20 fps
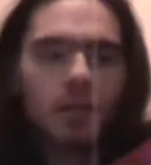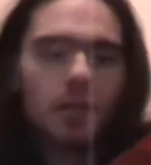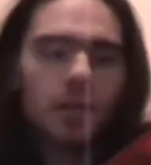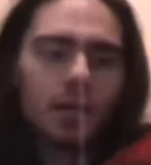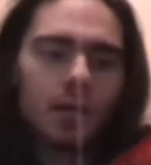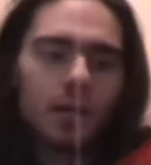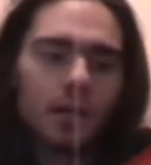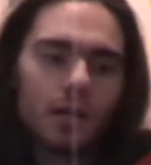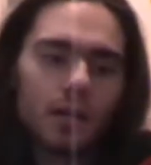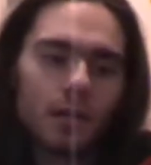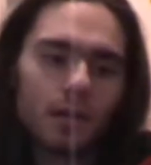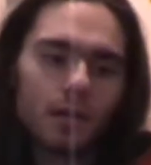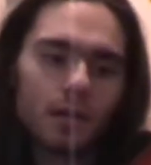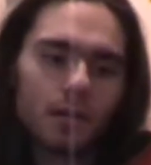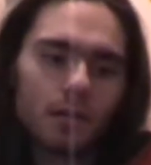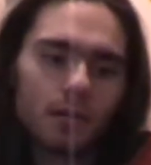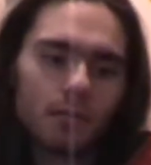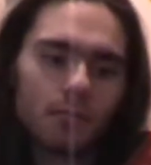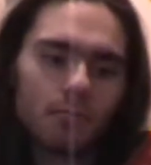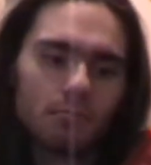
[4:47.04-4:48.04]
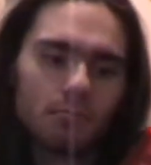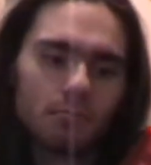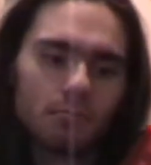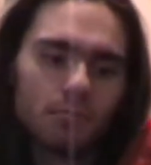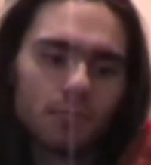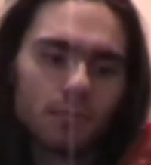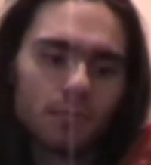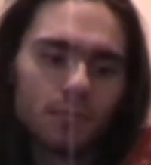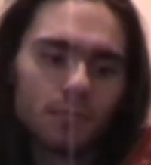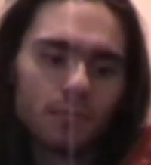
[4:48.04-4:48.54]
uh,
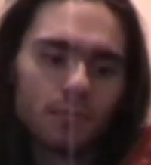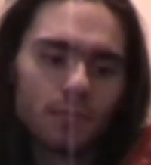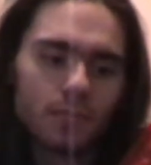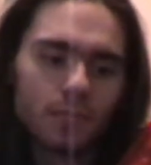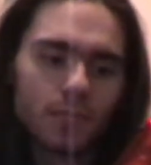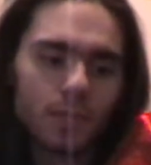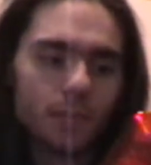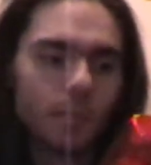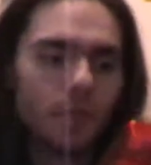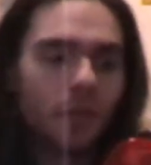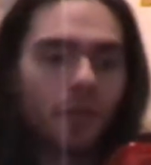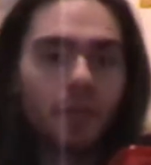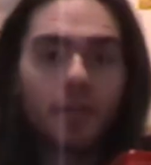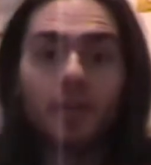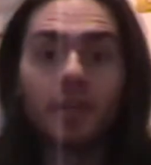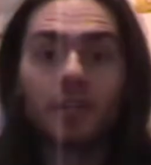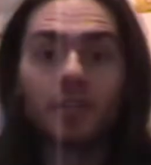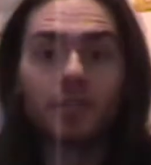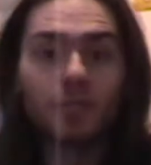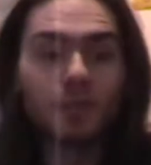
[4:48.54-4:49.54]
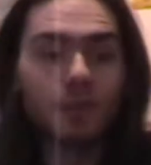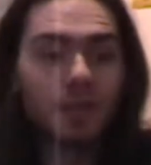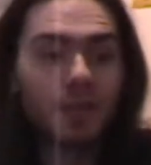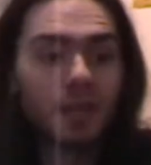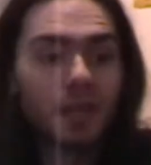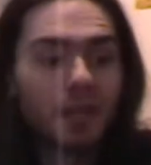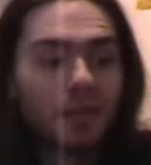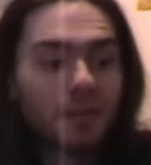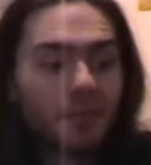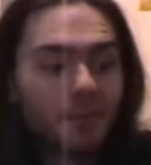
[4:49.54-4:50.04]
some other things are in
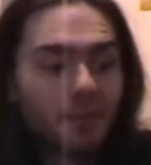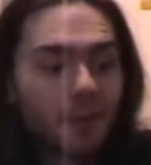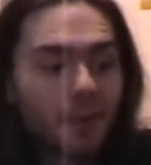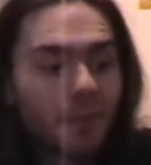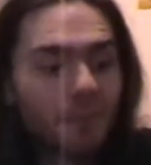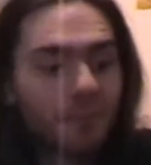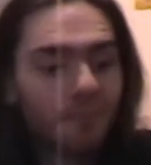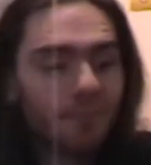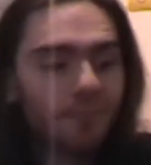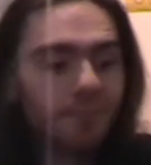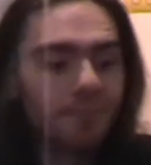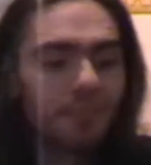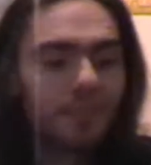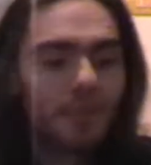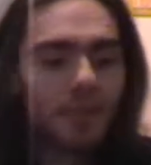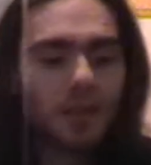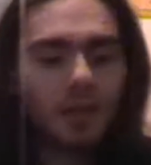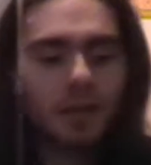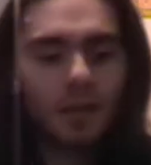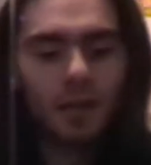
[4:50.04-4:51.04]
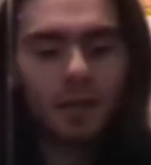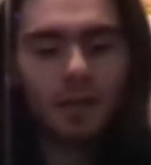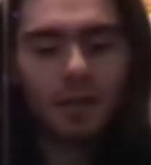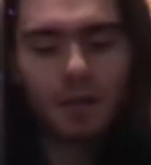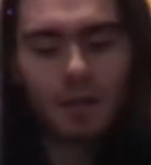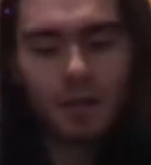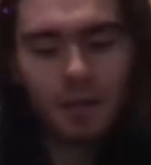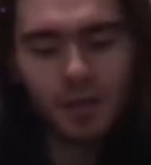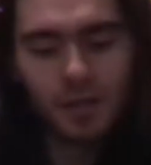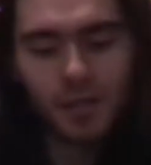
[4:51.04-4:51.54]
there. Right.
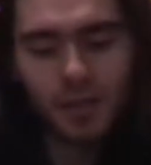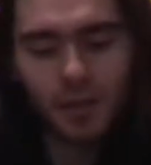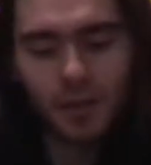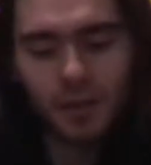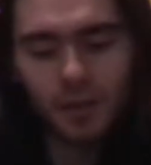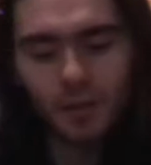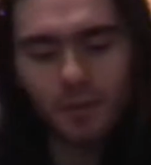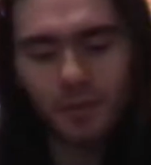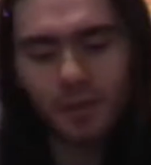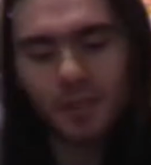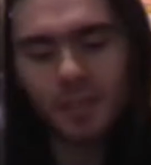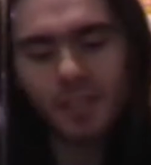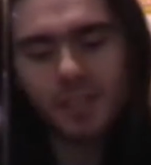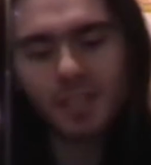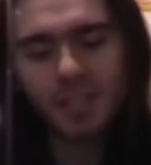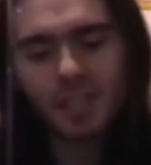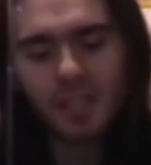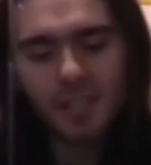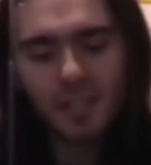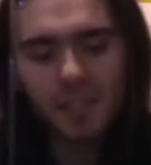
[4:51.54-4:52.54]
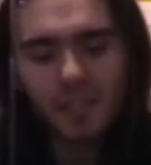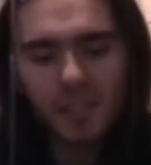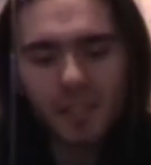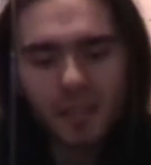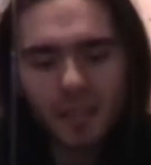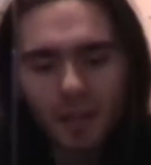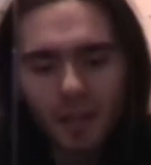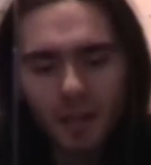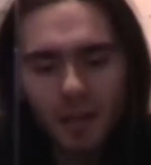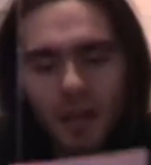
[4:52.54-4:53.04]
So, this
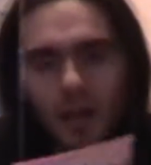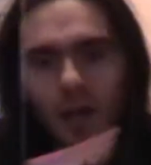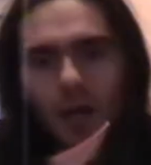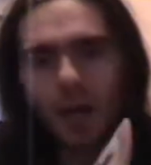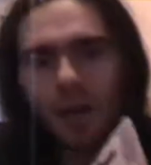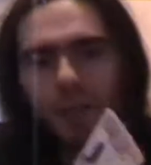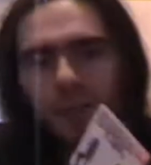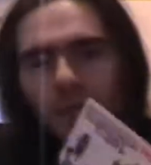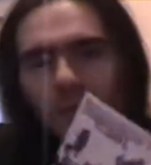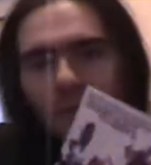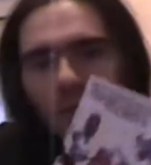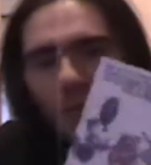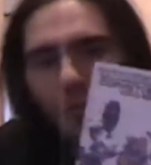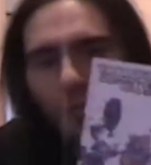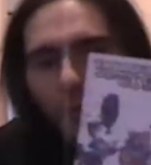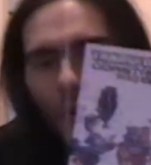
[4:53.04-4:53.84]
is Optimus